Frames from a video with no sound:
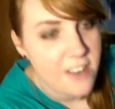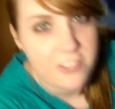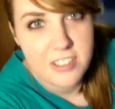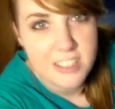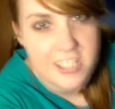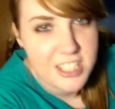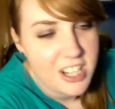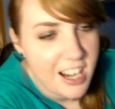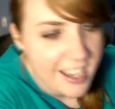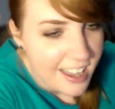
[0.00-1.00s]
definitely
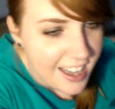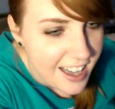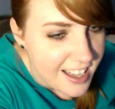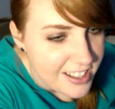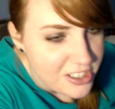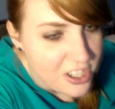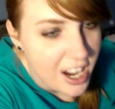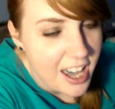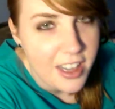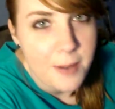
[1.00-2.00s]

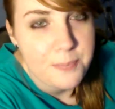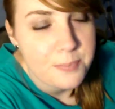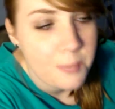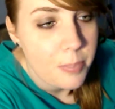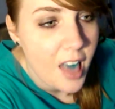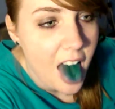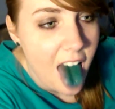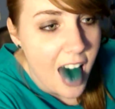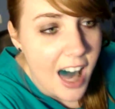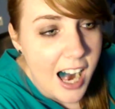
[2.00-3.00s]
try them.
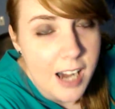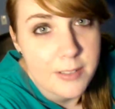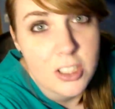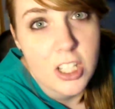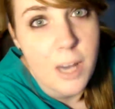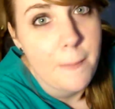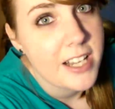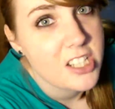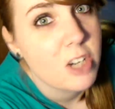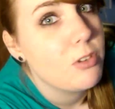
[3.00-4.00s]
I mean, look at
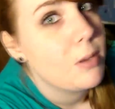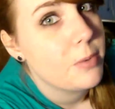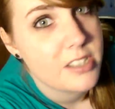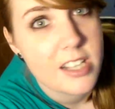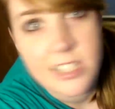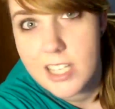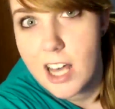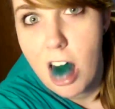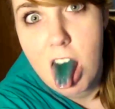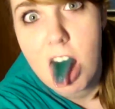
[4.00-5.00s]
my tongue represents
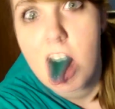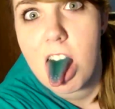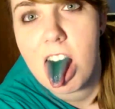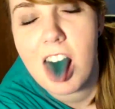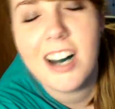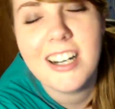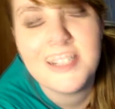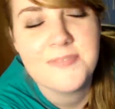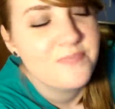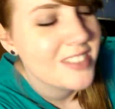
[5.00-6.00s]
it.
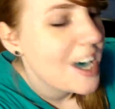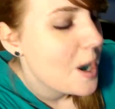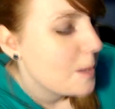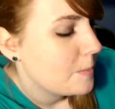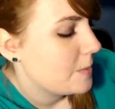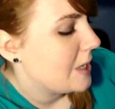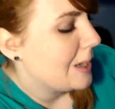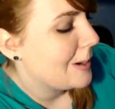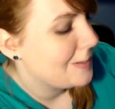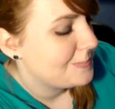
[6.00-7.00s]
But
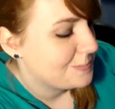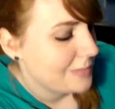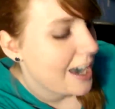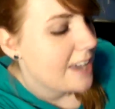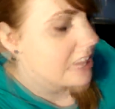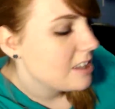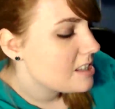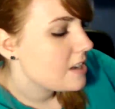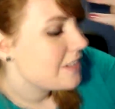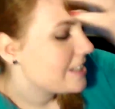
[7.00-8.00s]
yeah, I think
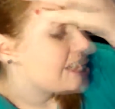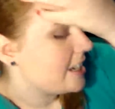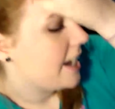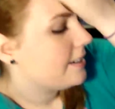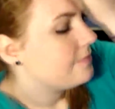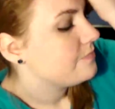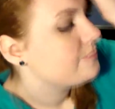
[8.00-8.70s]
this is it for today.